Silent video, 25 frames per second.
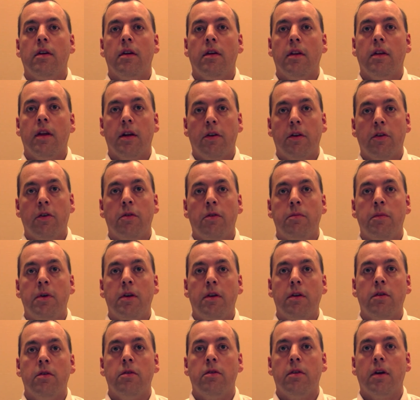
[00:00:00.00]
that could be
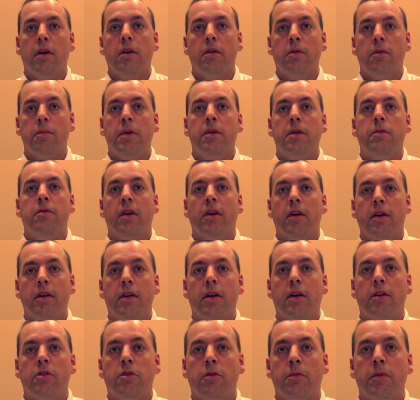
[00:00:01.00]
used, that could be very
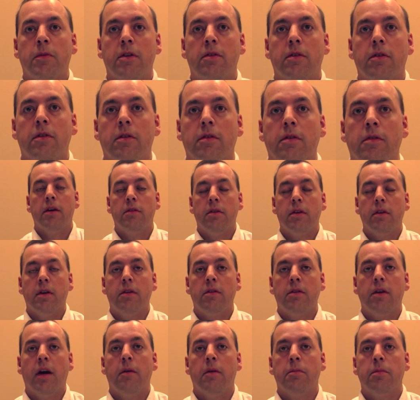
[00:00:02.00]
detrimental. That's an
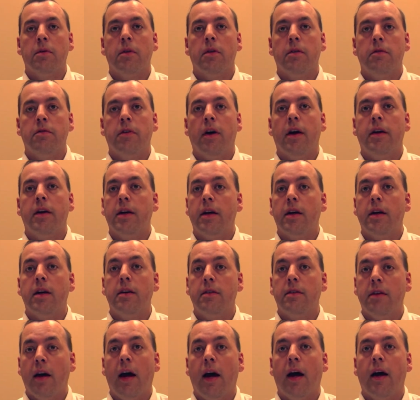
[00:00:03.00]
example of finding an
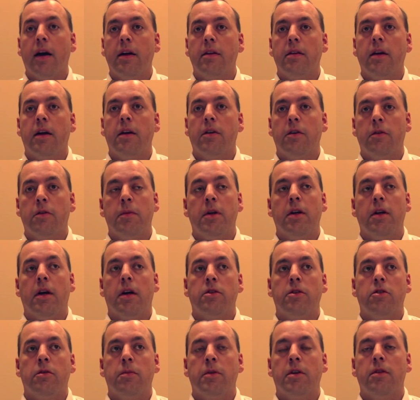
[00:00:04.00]
attack that could be
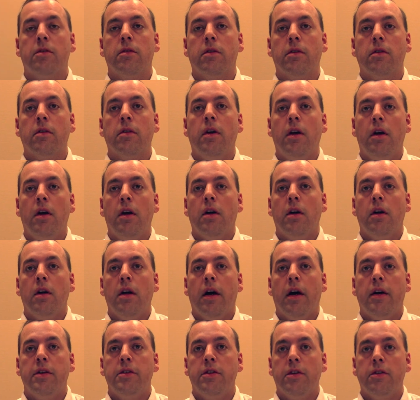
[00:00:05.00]
detrimental,
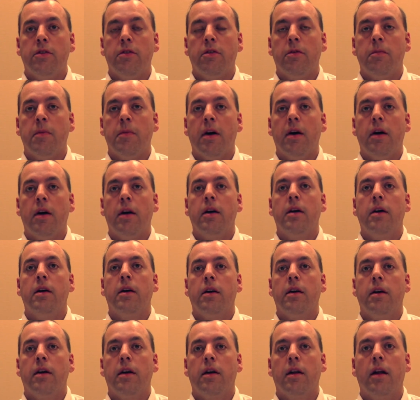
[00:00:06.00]
not just to my
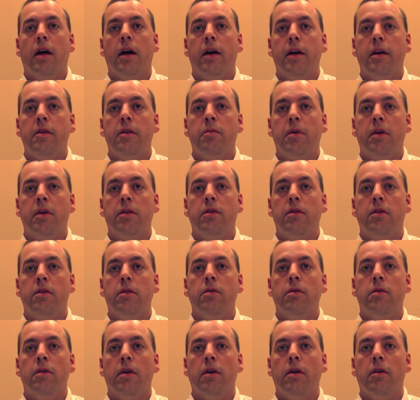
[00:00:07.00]
client, but
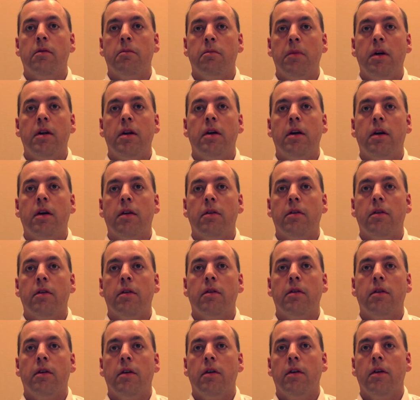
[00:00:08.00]
to many other
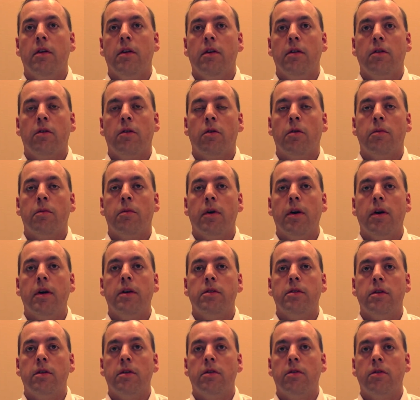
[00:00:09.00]

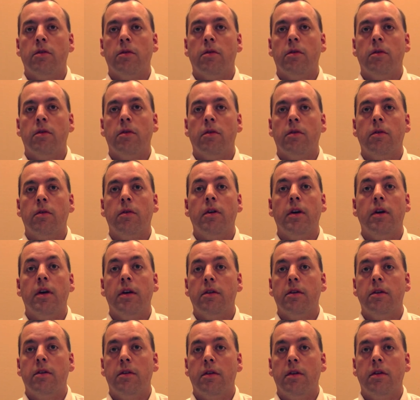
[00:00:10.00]
corporations or
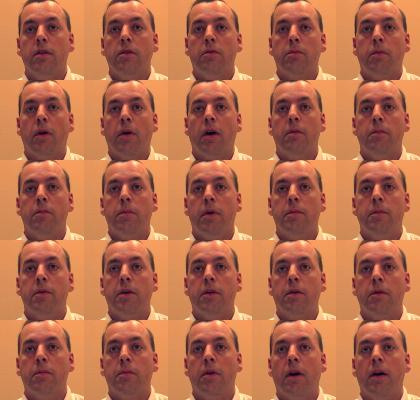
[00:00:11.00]
entities, public
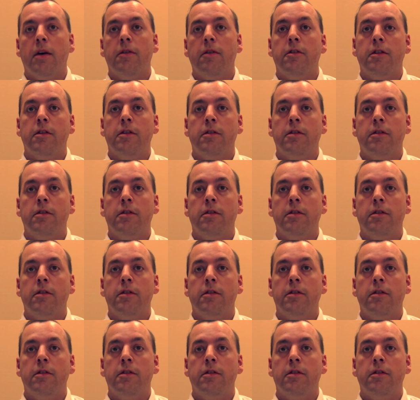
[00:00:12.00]
or private.